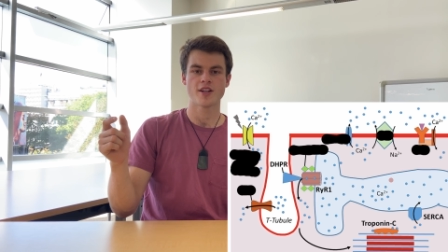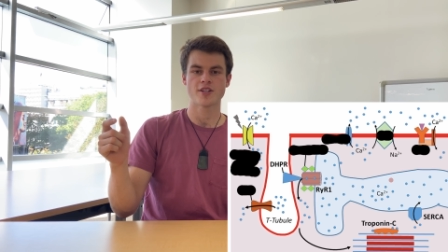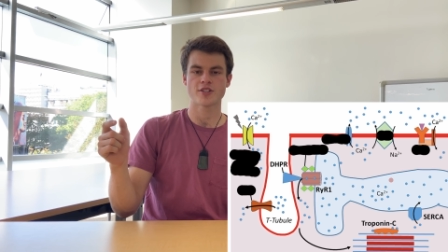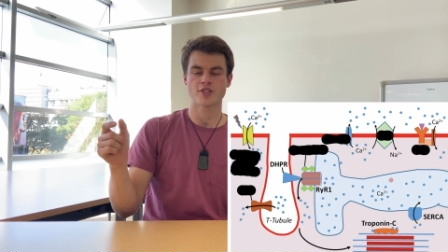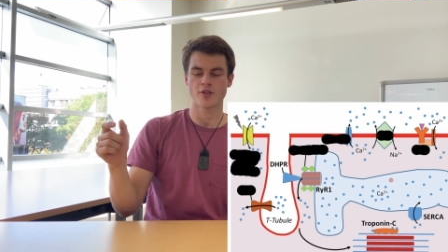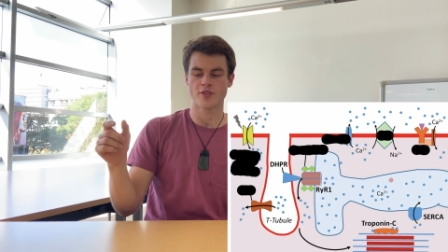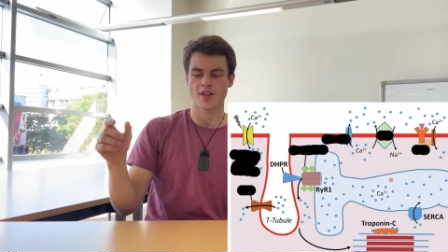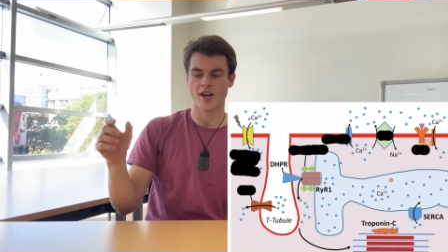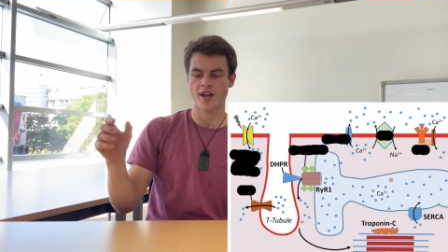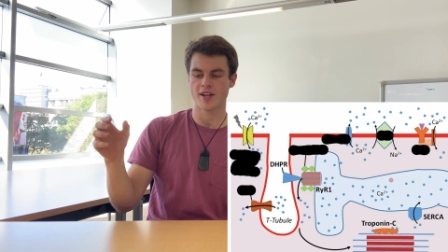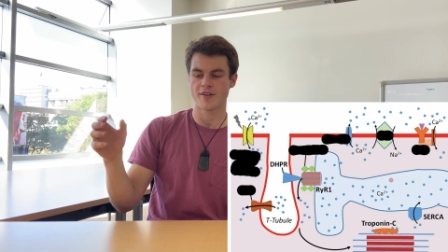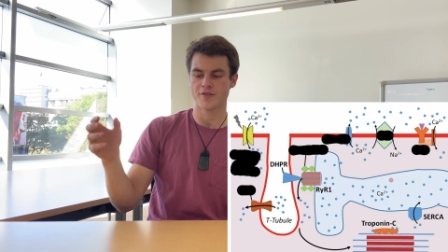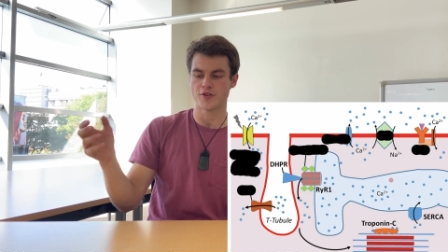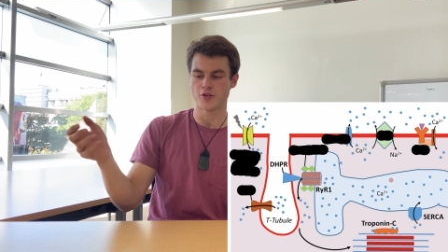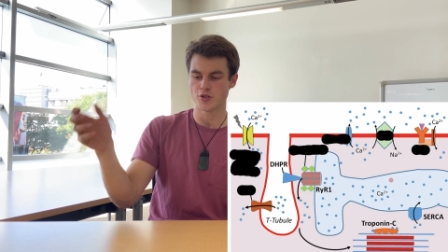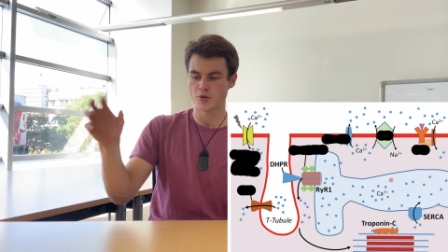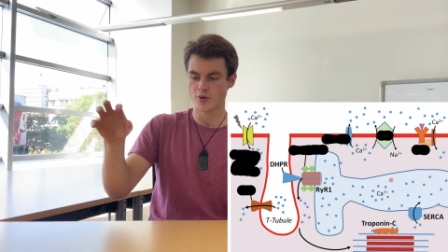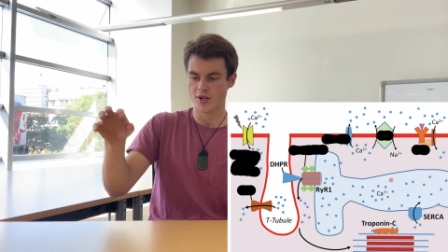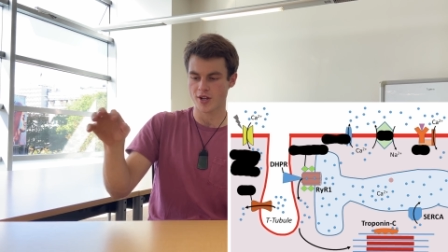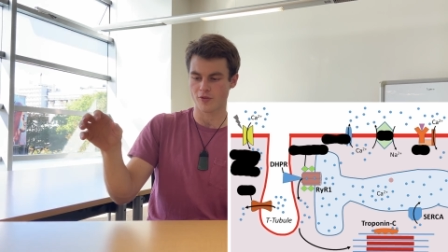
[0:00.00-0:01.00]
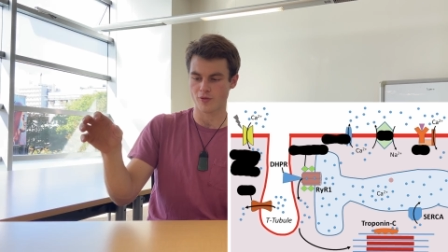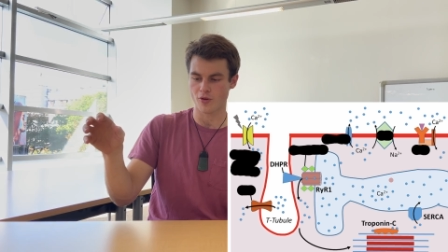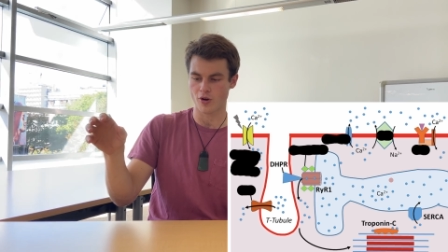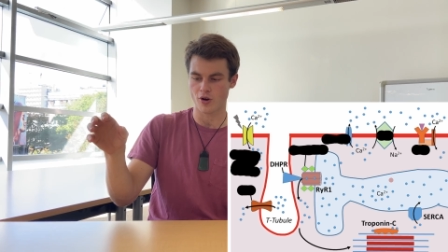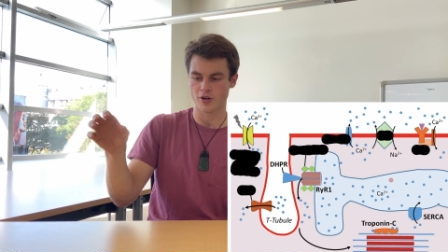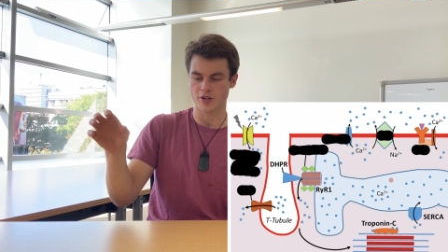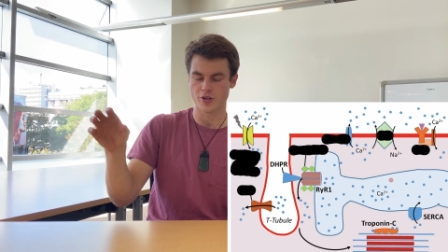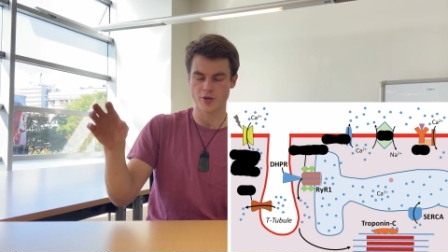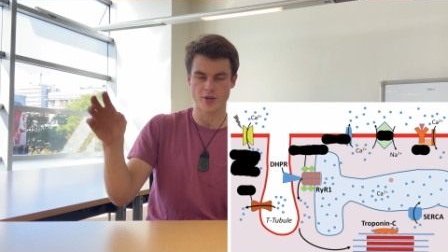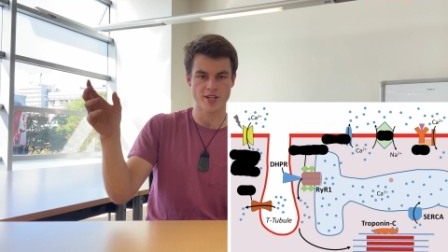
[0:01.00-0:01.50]
so that if you do get it
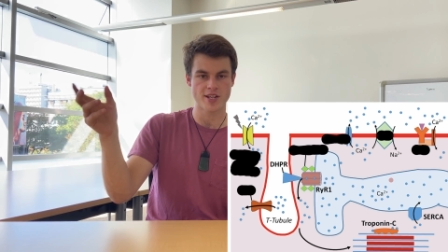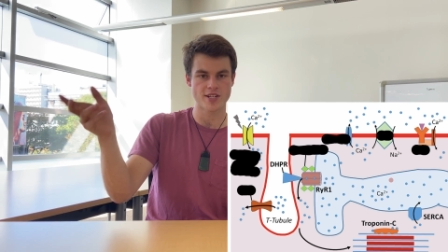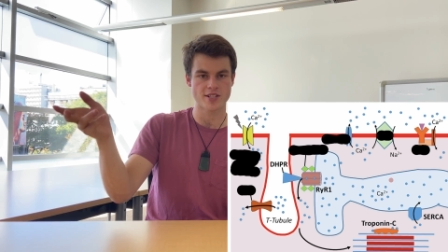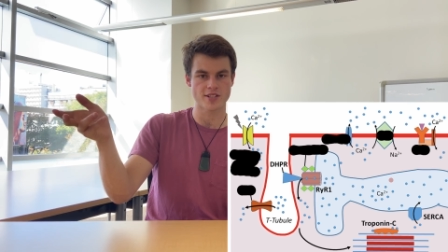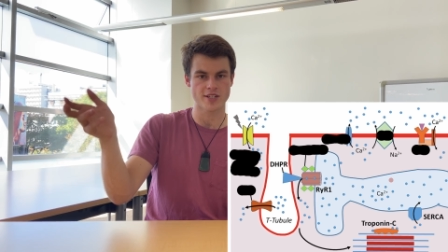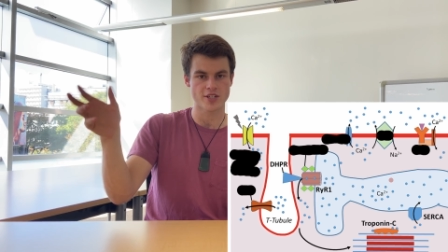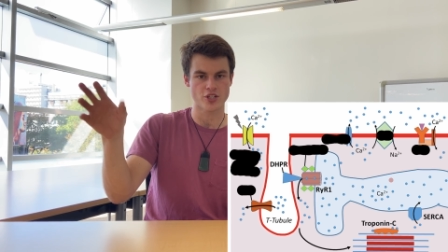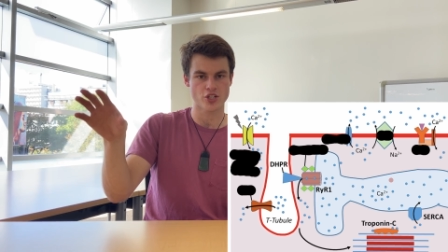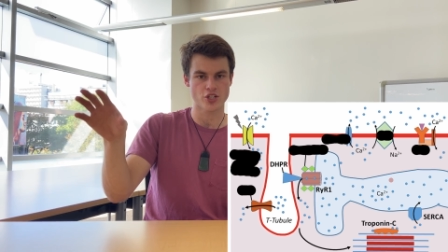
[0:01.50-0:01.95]
wrong, you can easily